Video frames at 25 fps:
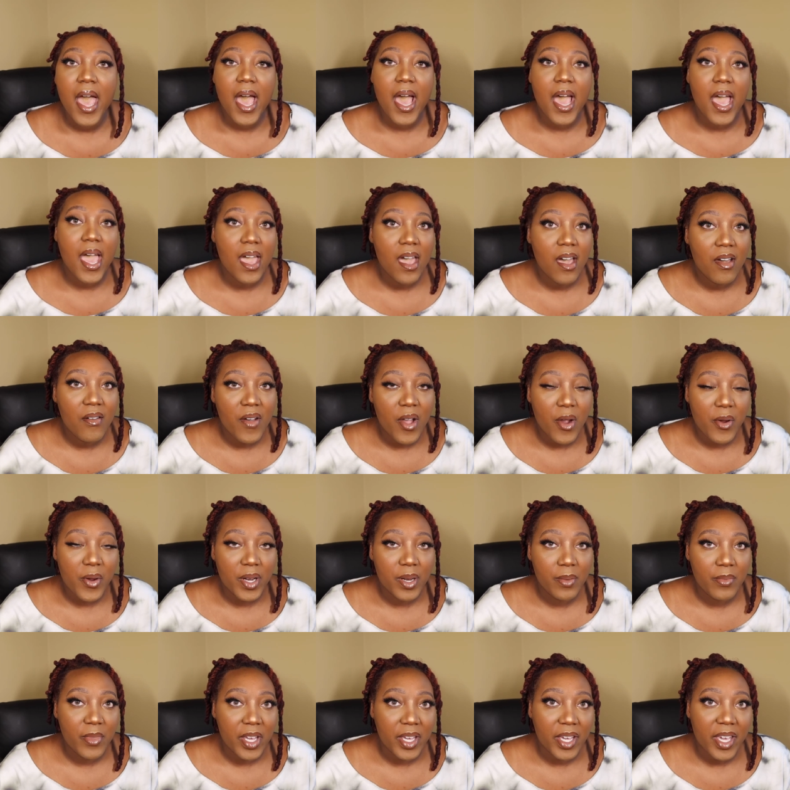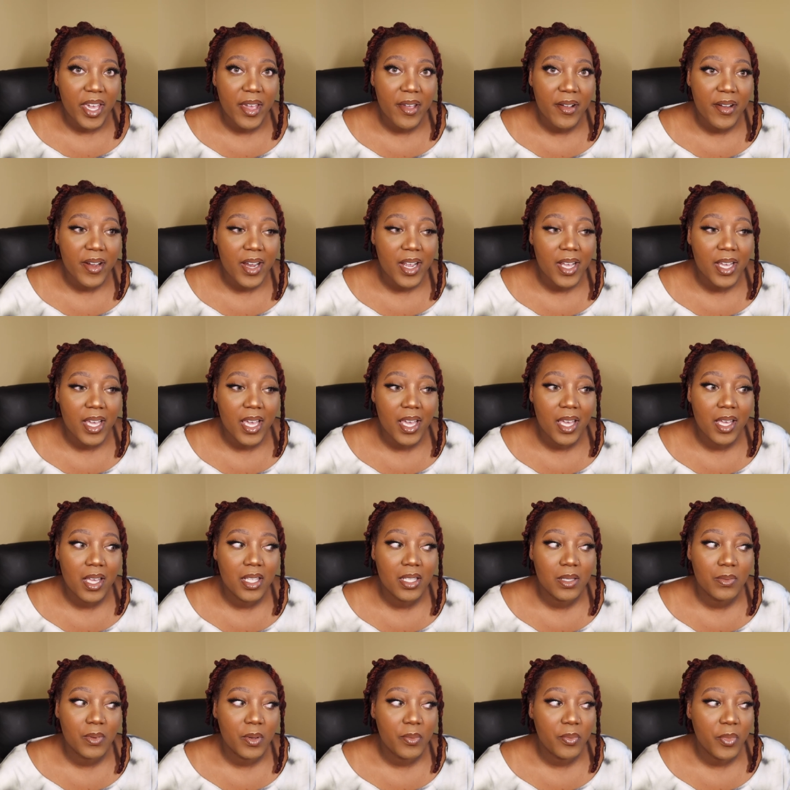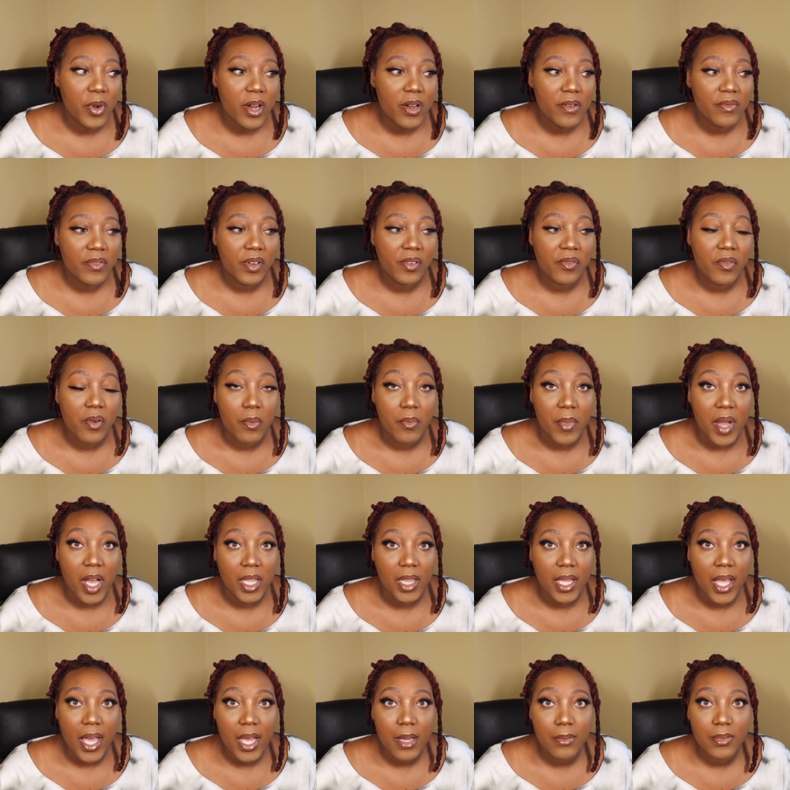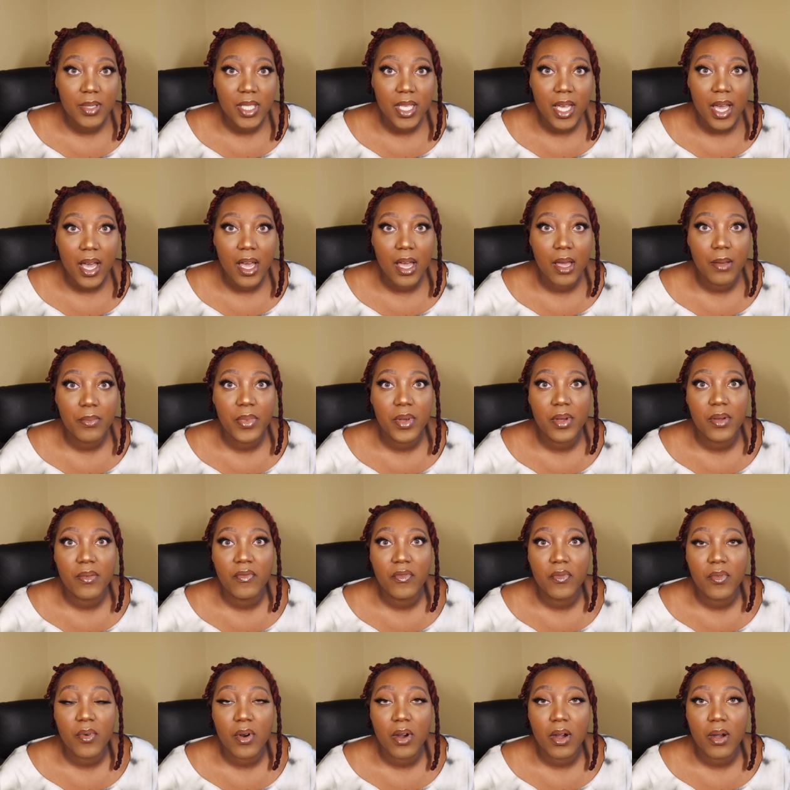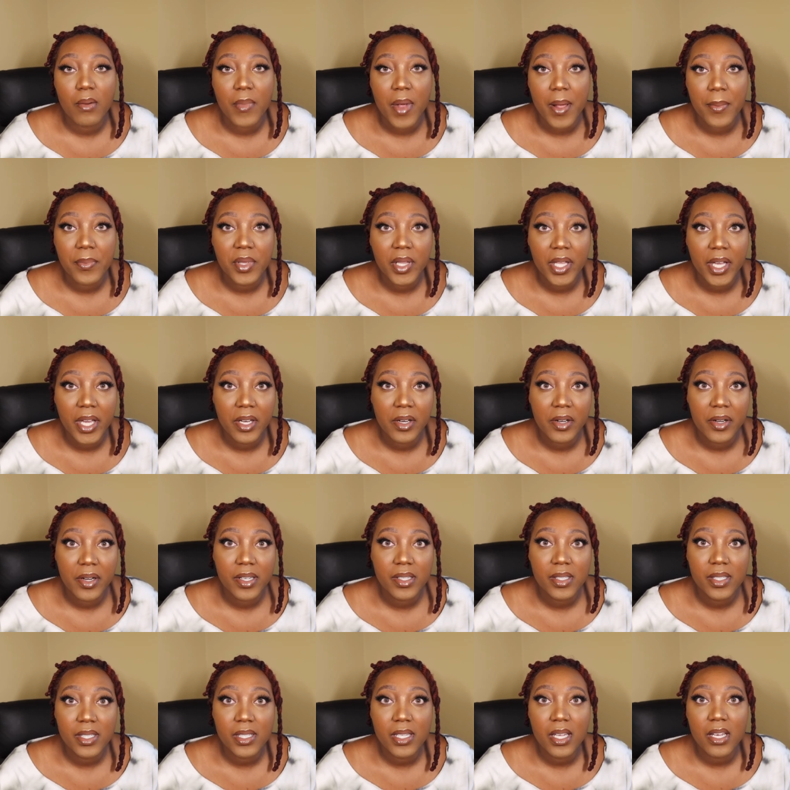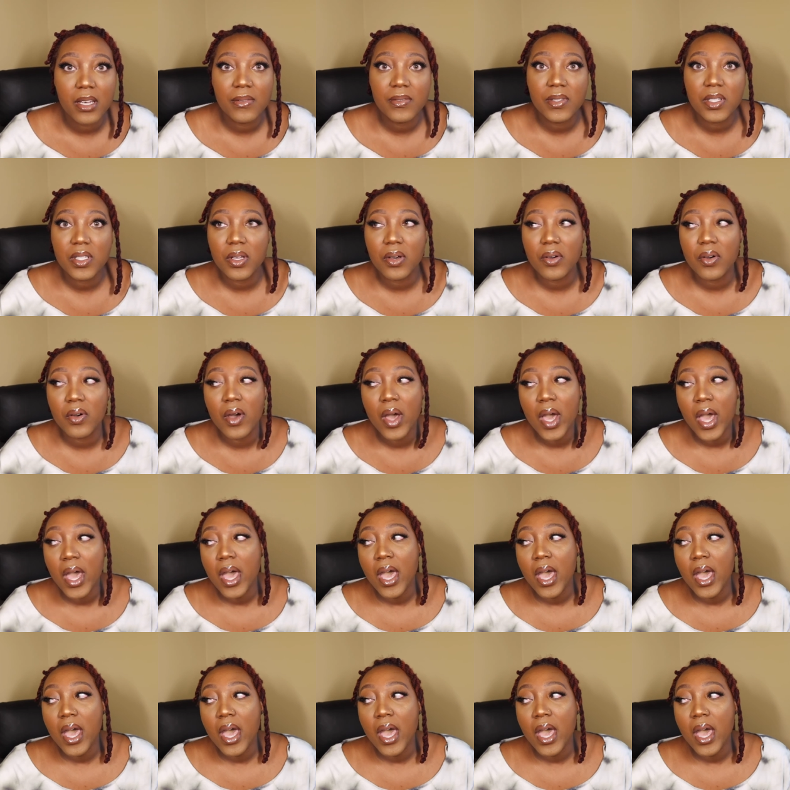I have already been carrying it. It's been perfect for my laptop and for my planner and stuff. So